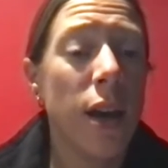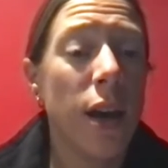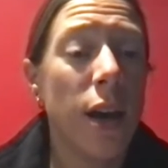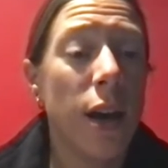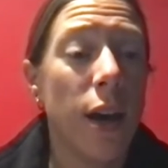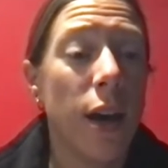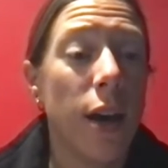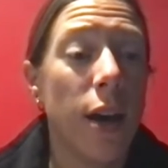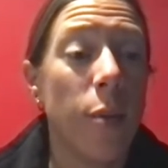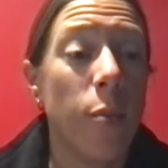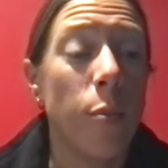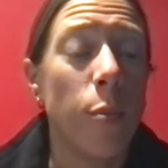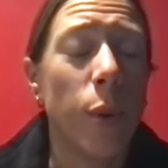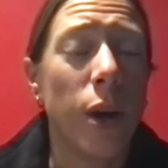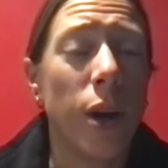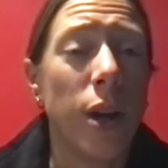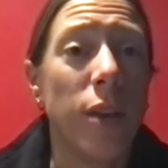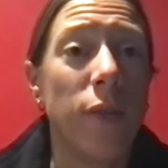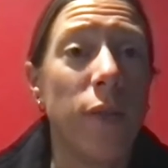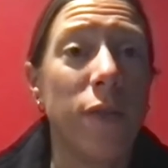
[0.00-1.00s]

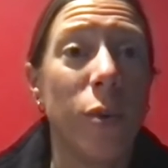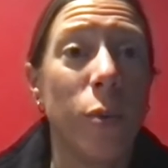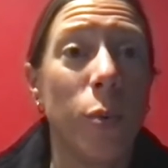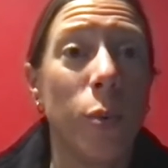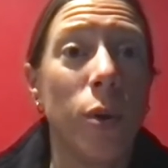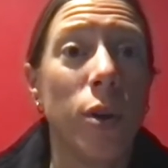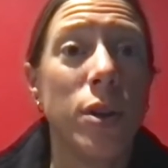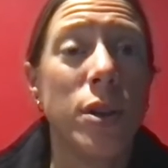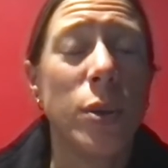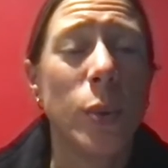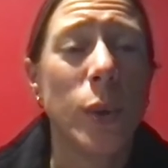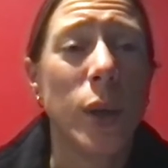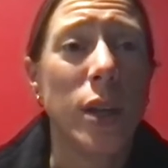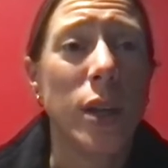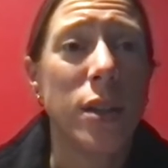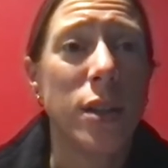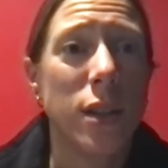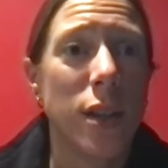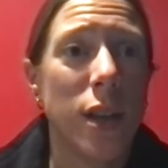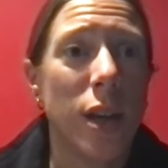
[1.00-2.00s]
But if it were to
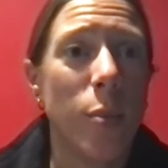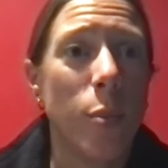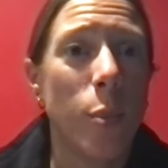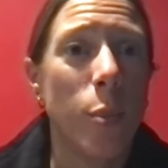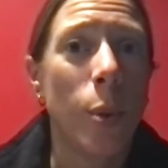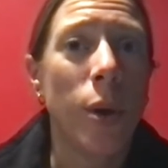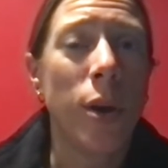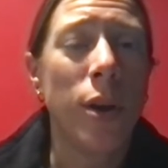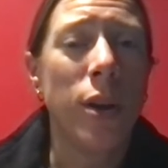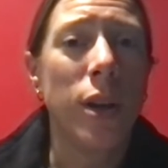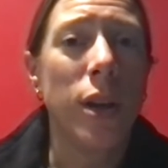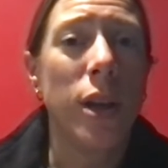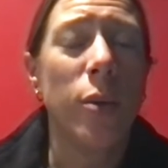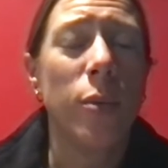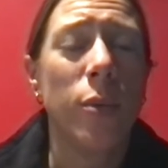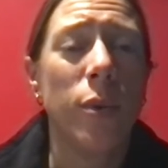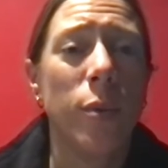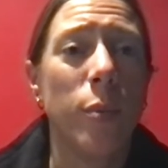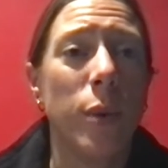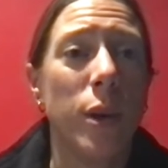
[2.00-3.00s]
get to that point, it
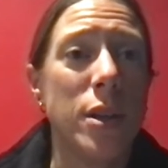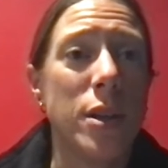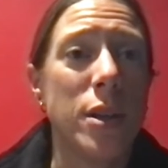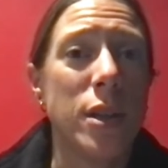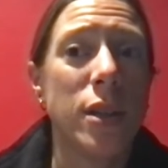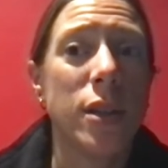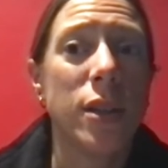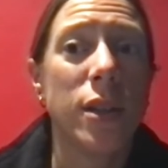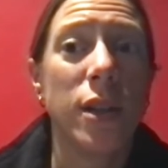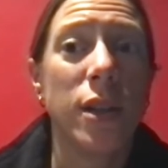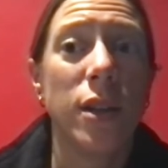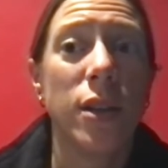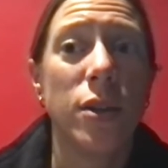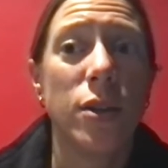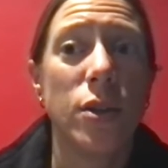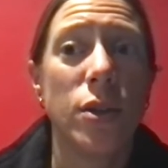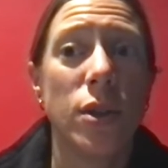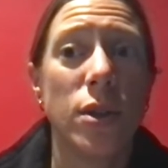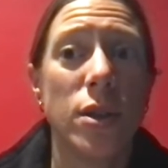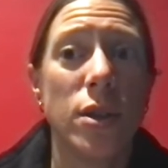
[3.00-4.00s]
would basically
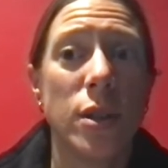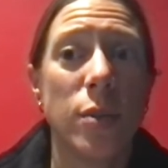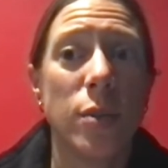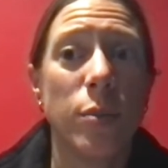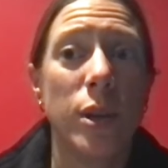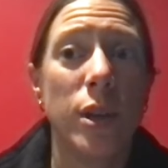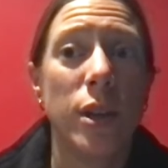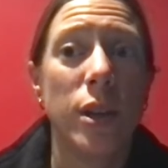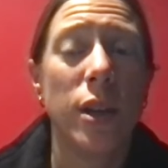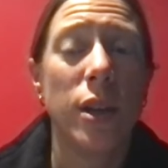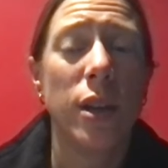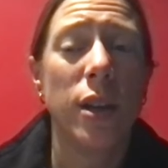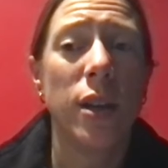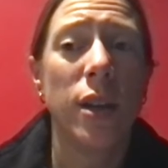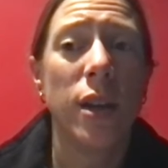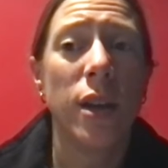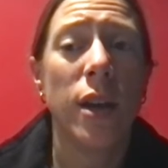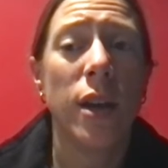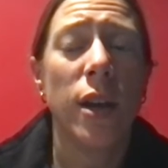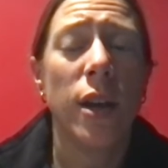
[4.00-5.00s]
just be,
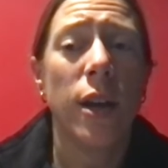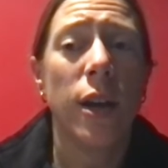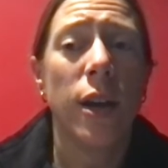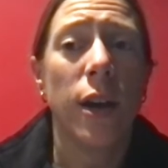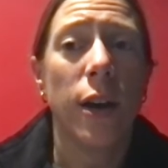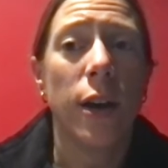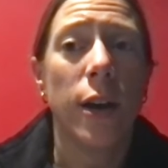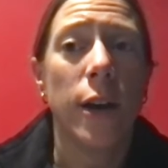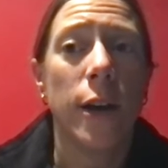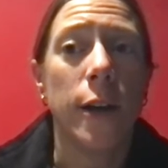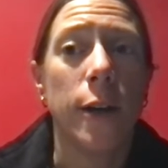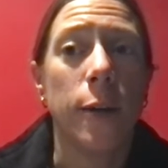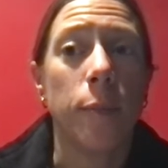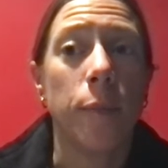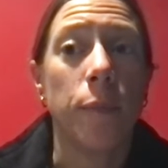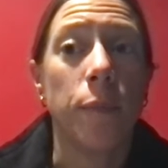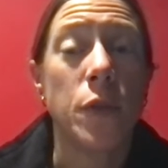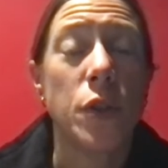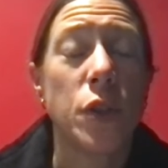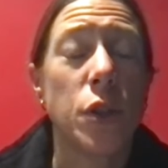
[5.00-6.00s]

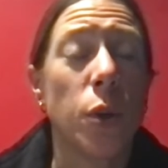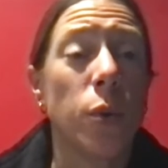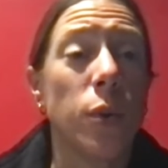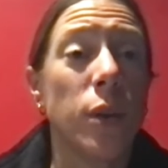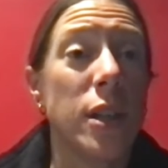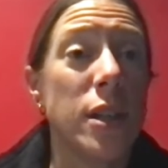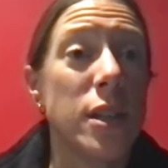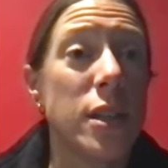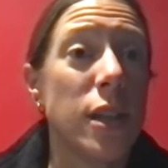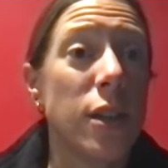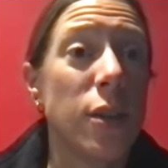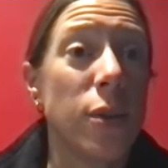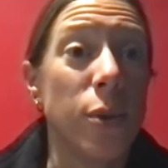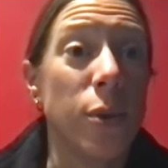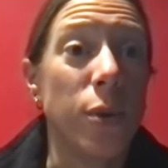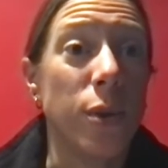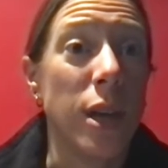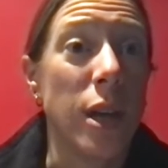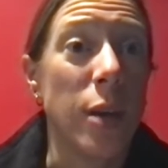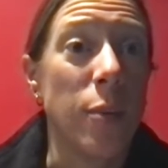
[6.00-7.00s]
so let's say the
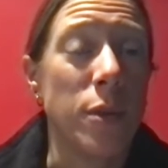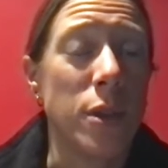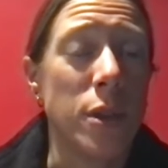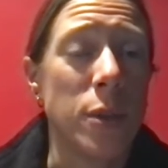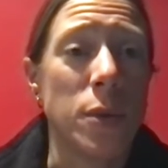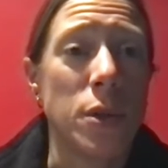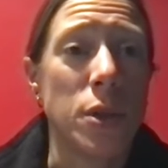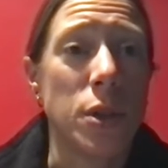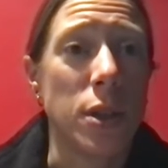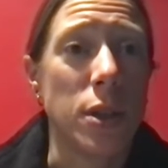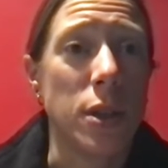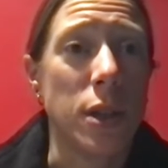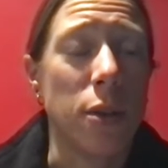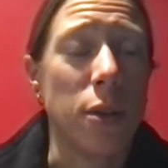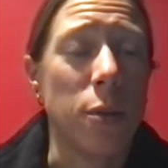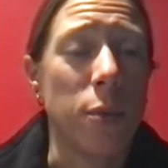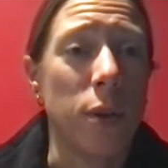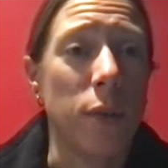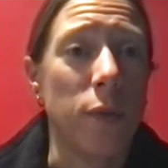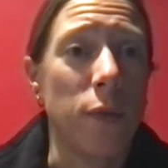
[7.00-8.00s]
whole campus was shut down
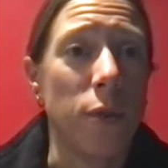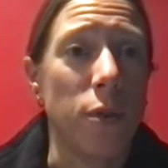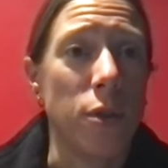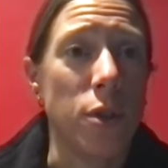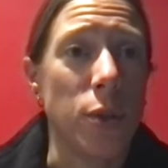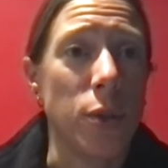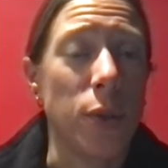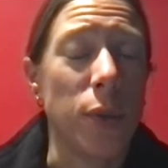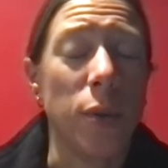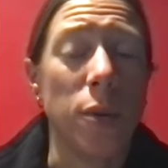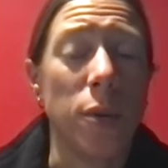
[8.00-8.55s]
and went virtual.